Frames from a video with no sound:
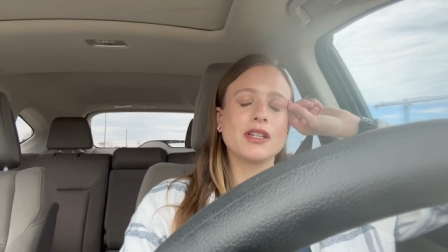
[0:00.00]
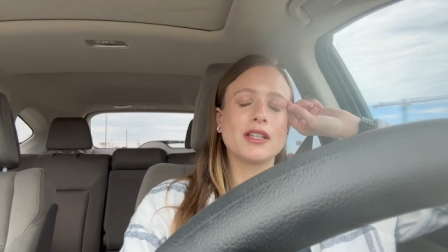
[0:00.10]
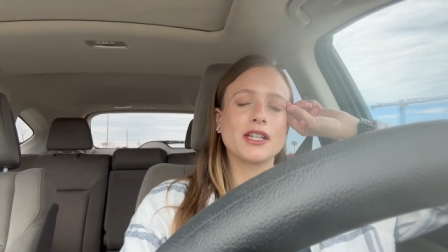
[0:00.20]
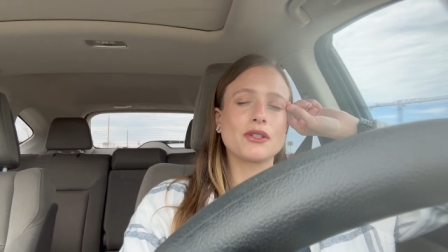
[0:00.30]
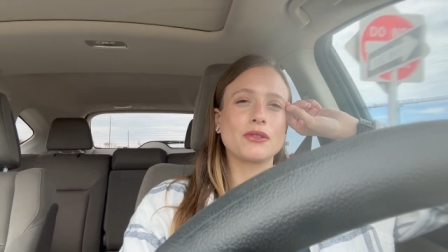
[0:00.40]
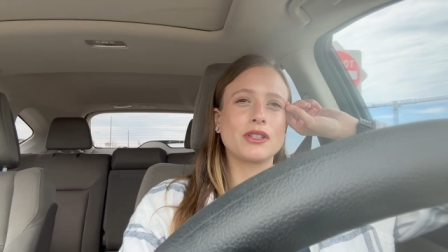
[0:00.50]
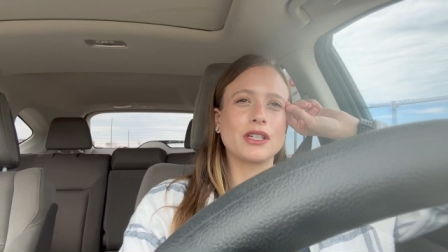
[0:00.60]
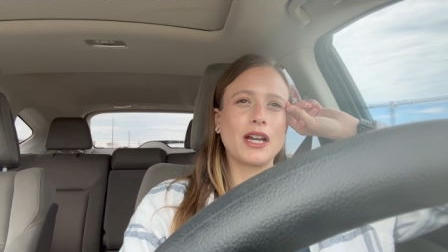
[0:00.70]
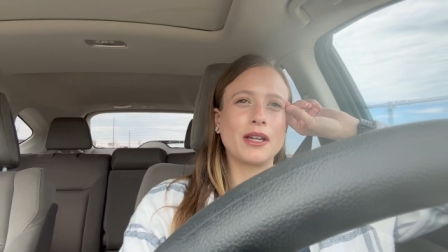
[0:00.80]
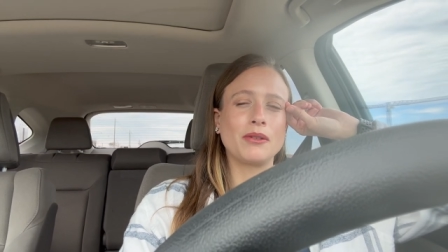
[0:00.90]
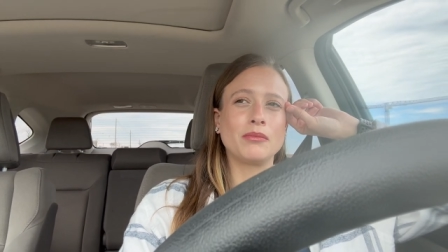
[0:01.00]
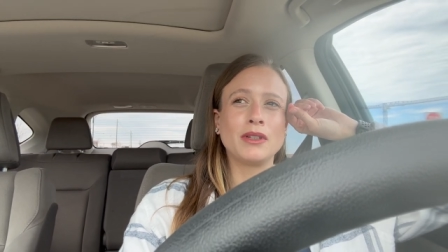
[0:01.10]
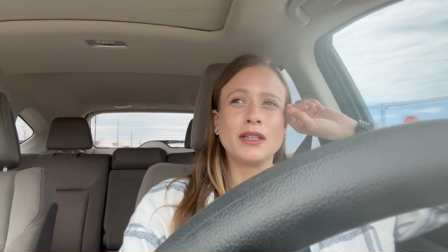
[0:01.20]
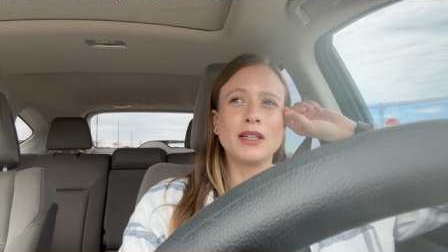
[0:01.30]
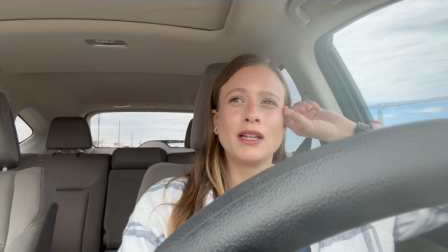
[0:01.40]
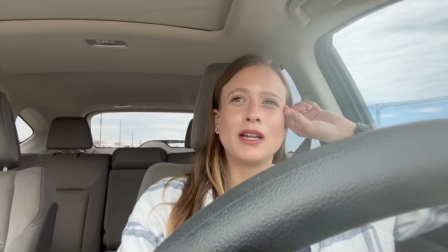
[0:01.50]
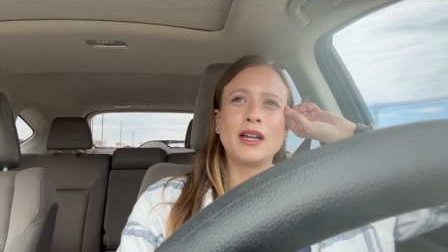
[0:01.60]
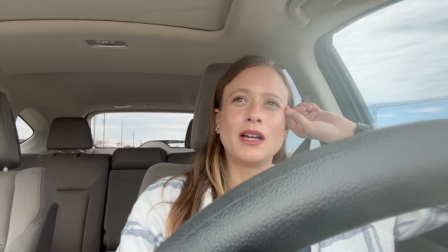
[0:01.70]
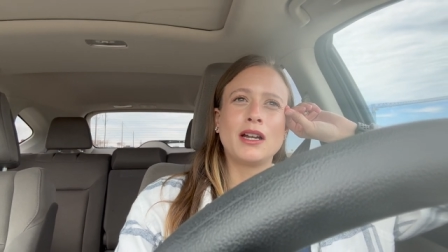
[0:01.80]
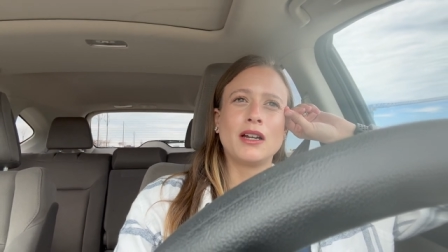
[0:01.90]
That's I'm.
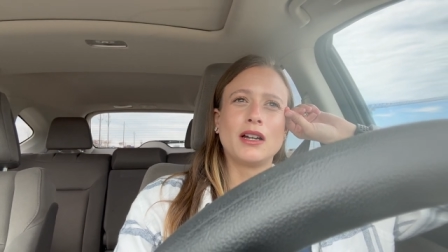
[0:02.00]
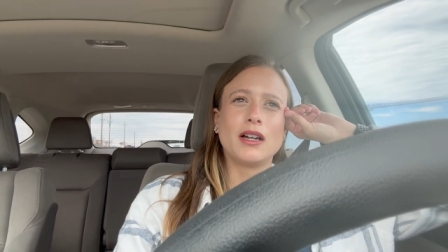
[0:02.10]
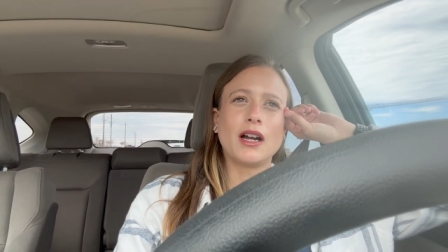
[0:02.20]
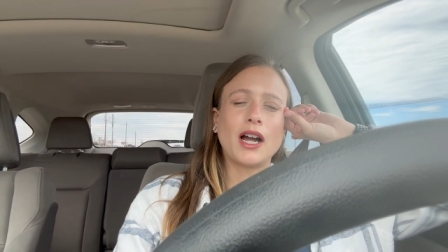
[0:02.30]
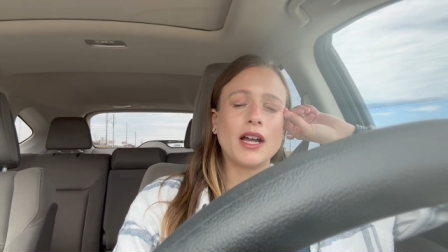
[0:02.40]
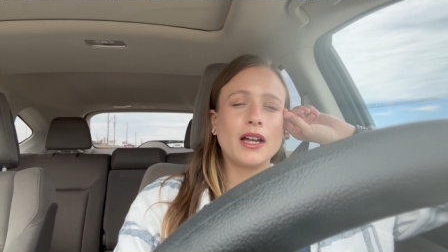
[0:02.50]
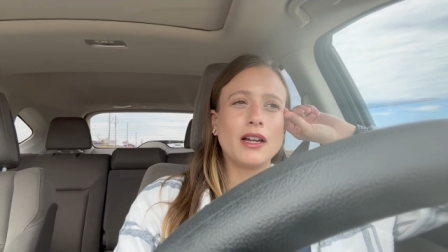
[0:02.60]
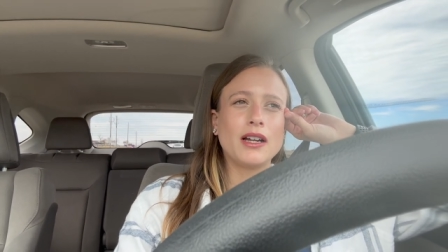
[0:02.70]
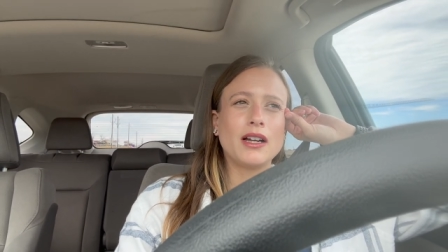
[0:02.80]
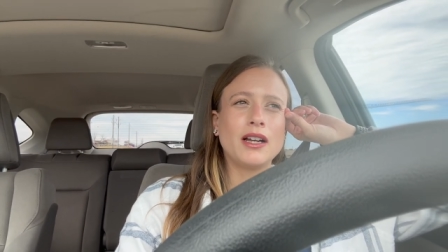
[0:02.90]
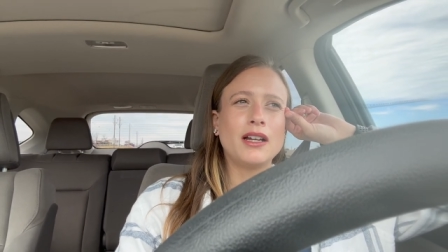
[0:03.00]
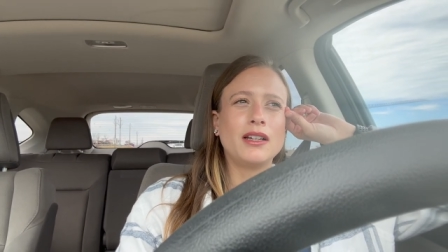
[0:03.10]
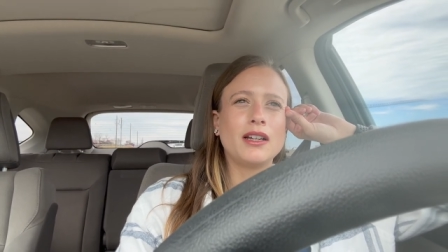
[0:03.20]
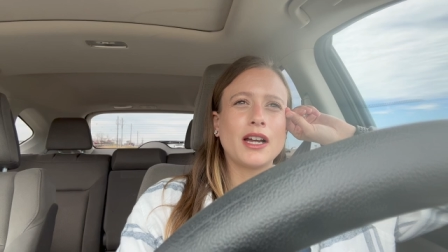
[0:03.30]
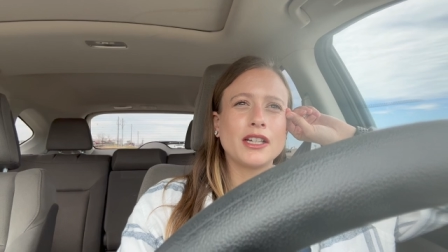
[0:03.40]
Uh,